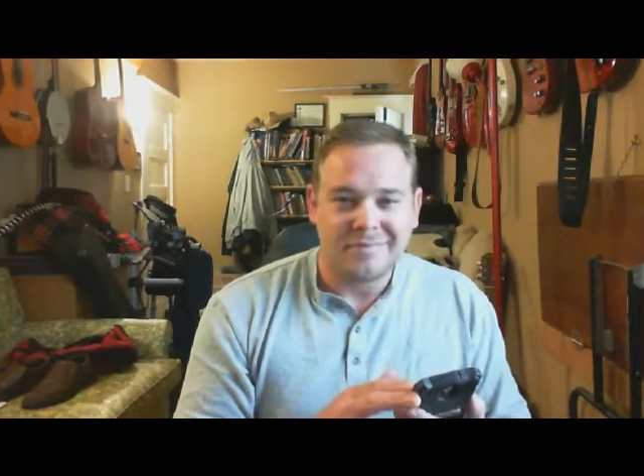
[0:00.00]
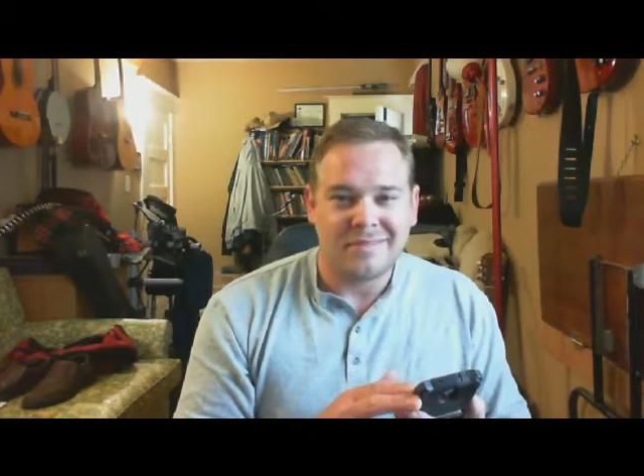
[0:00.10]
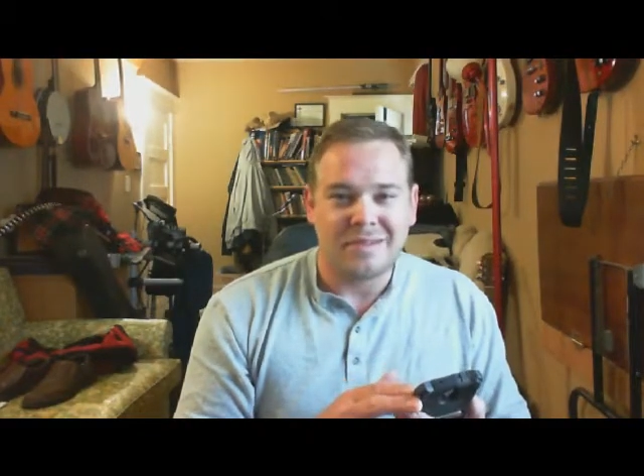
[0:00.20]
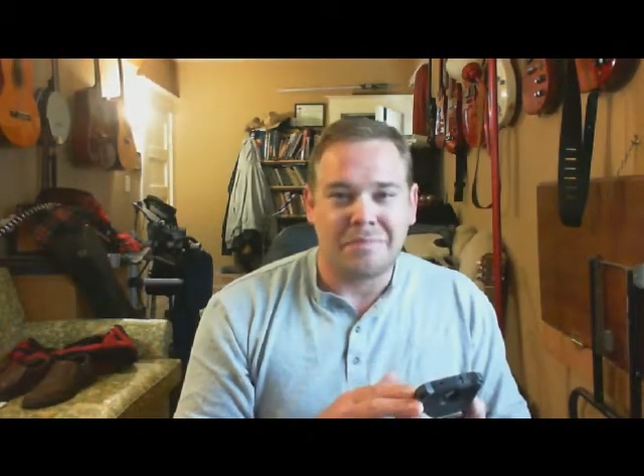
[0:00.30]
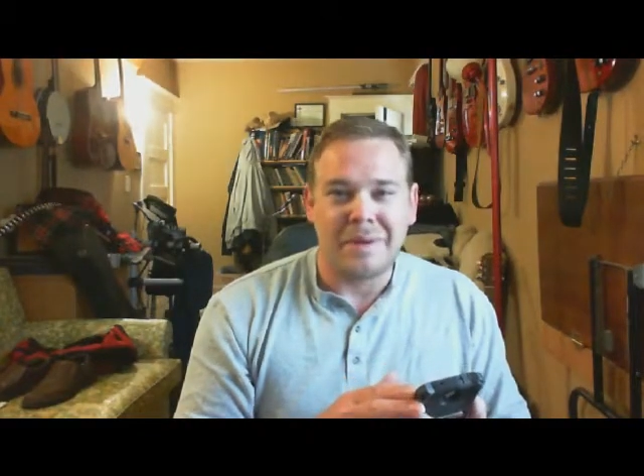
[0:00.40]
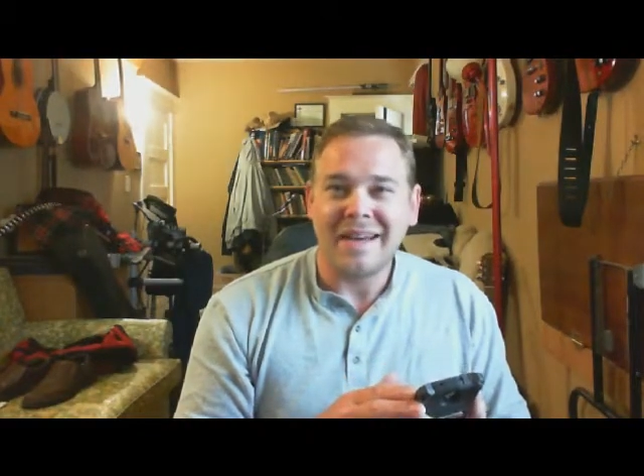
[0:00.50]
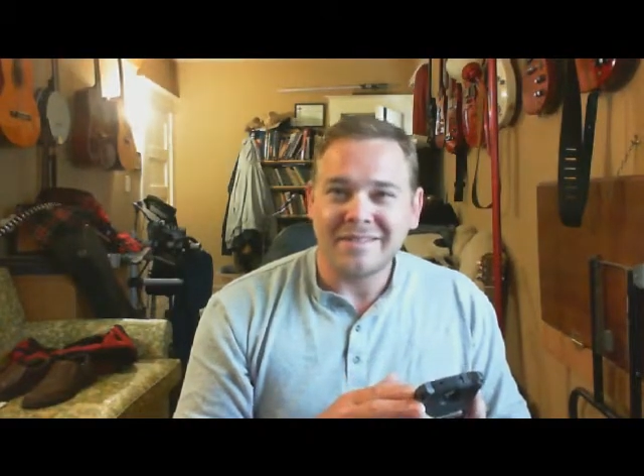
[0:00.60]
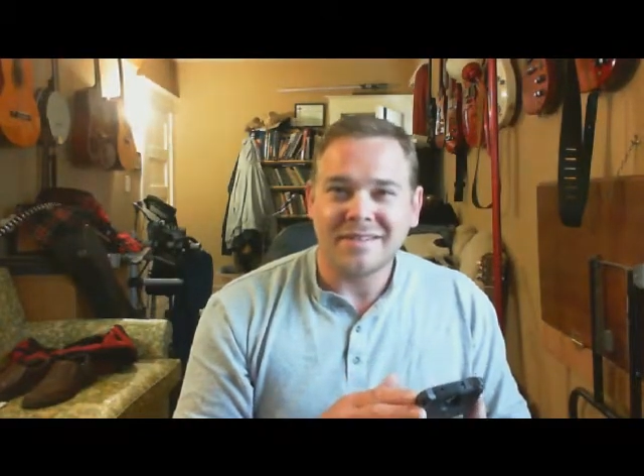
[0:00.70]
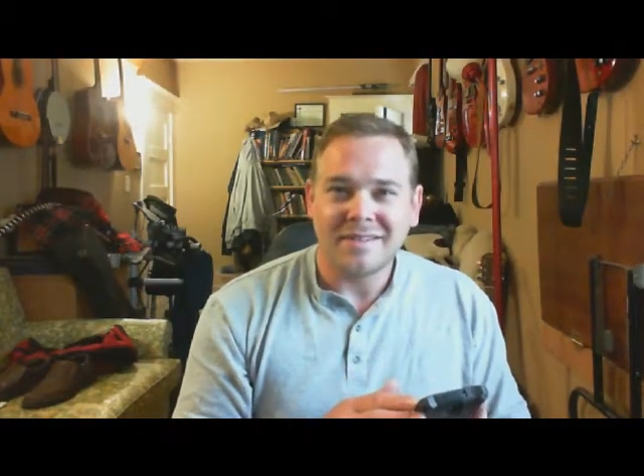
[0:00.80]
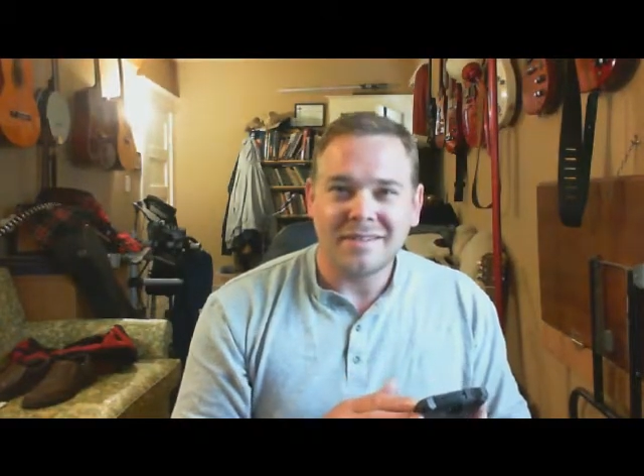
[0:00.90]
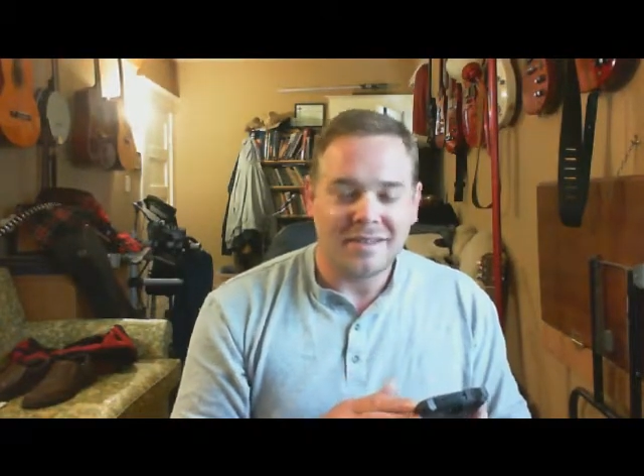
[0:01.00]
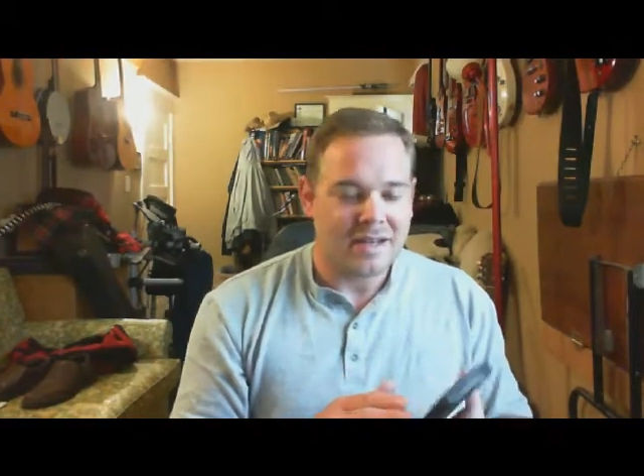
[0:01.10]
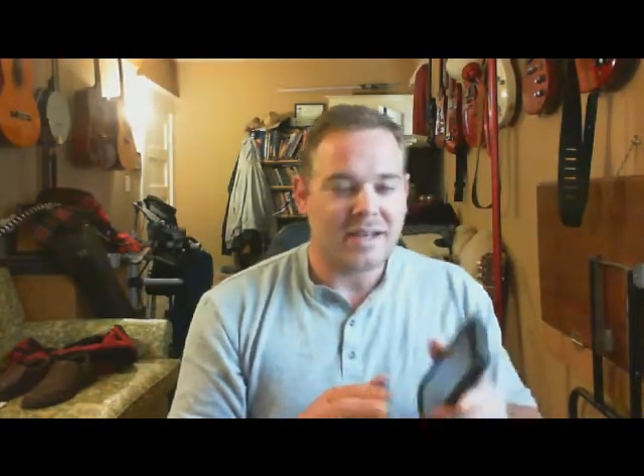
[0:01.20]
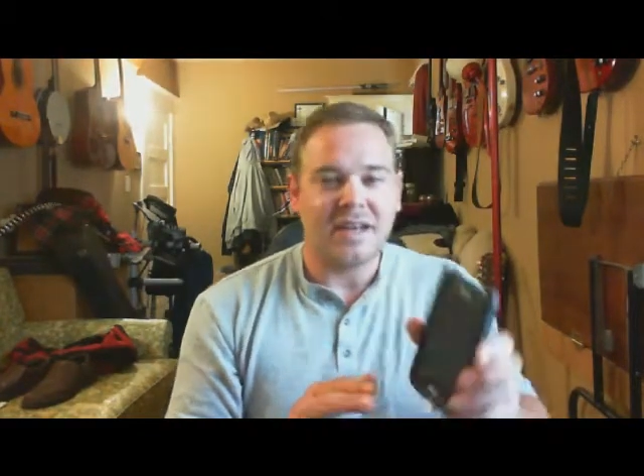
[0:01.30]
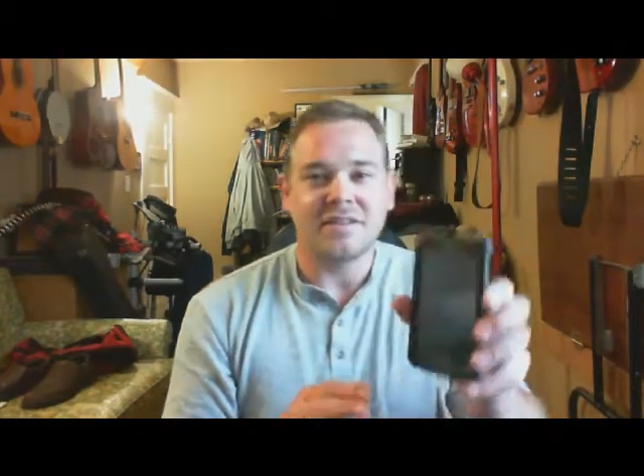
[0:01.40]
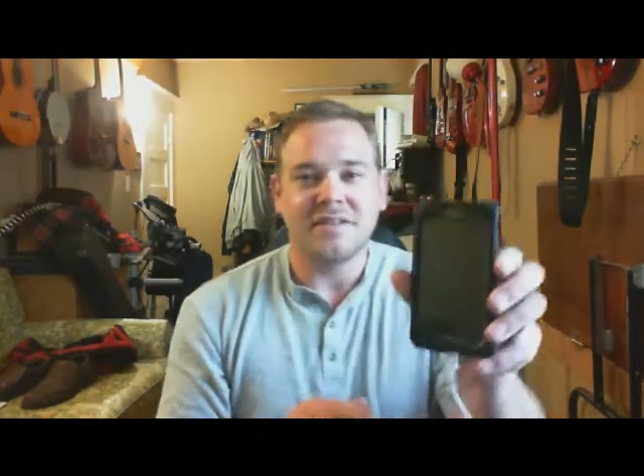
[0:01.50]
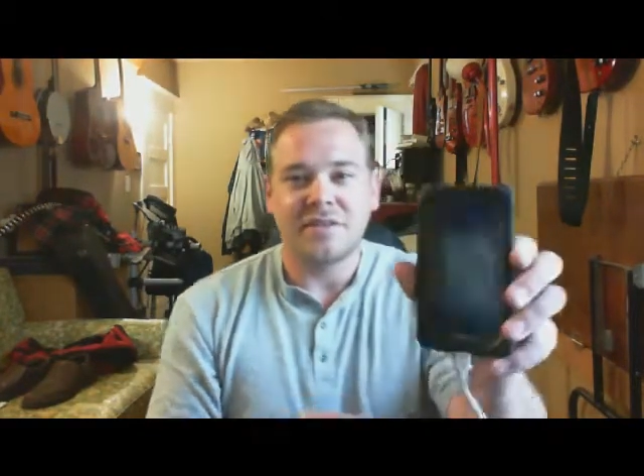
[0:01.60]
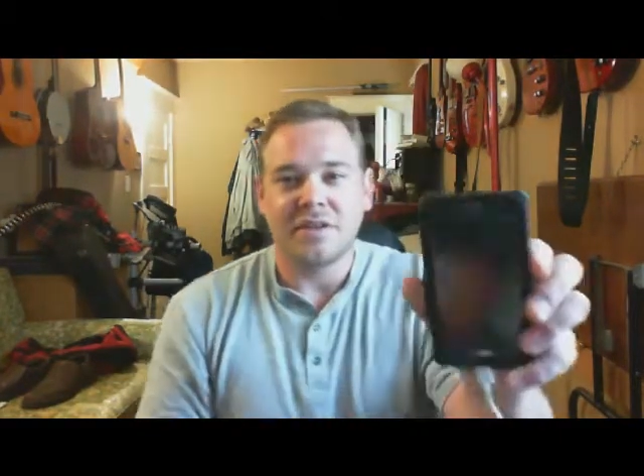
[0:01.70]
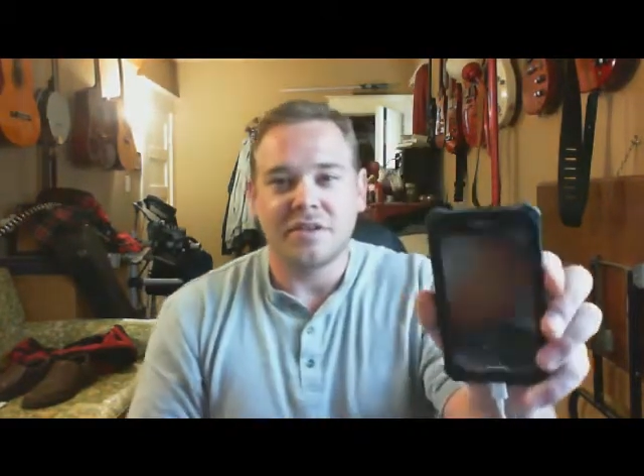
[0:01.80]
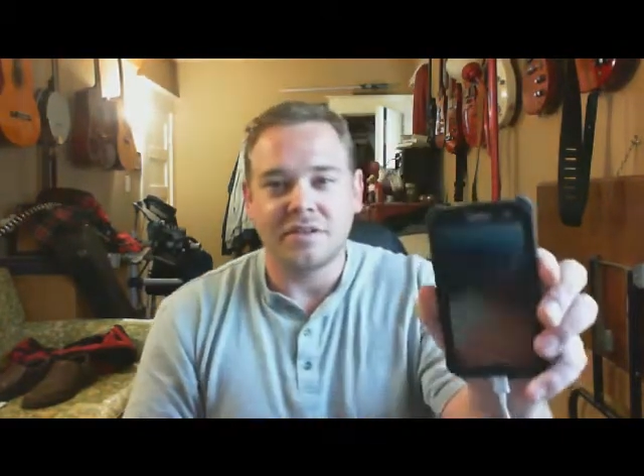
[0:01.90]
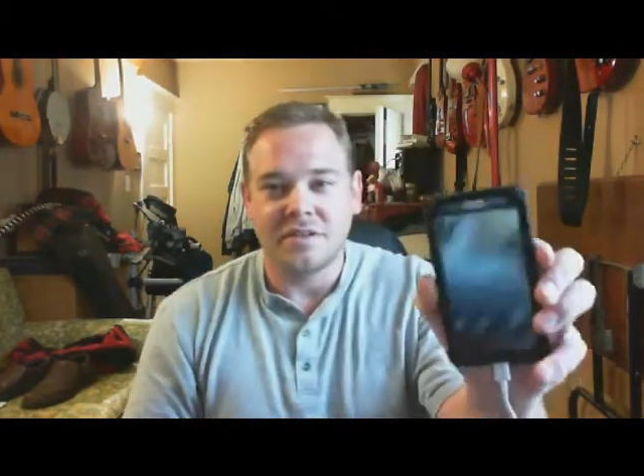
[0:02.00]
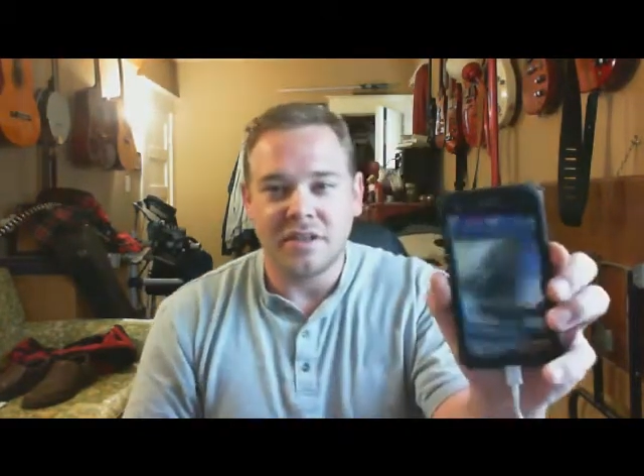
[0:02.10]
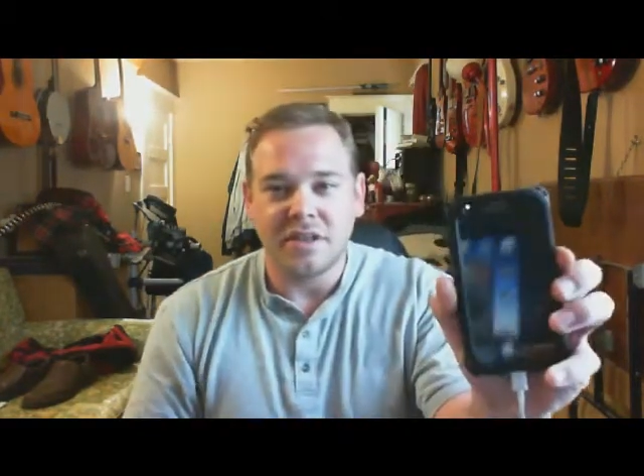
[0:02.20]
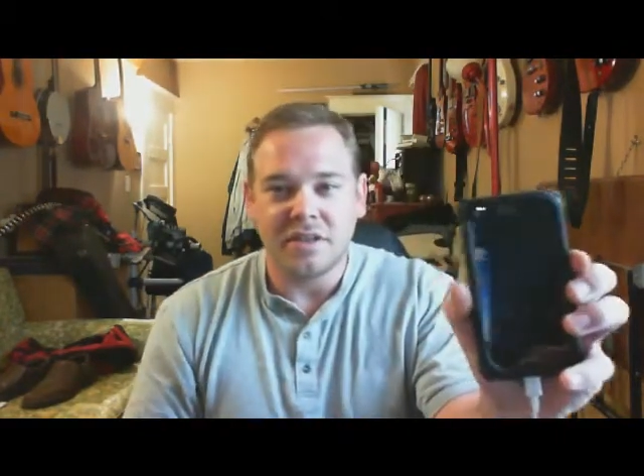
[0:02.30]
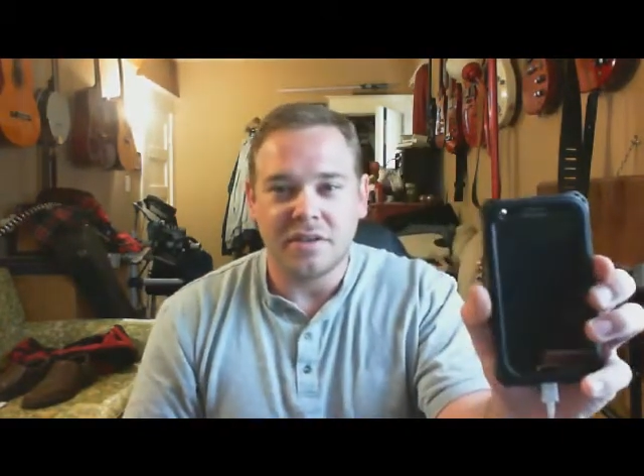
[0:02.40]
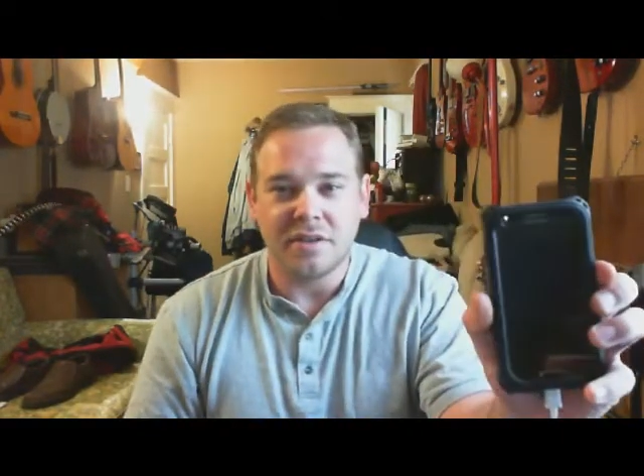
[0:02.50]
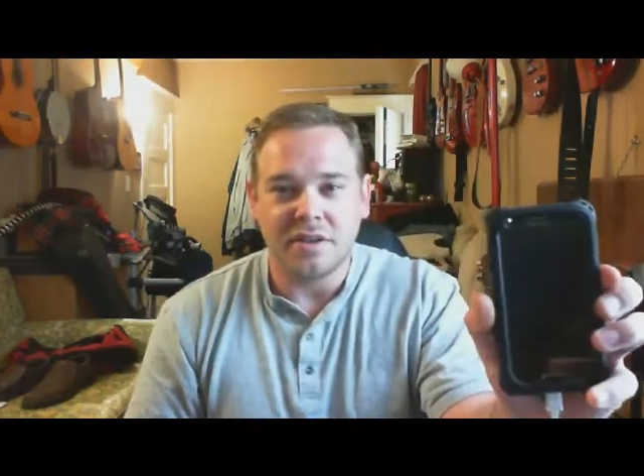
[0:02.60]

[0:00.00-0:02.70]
the best, I guess, if you can see.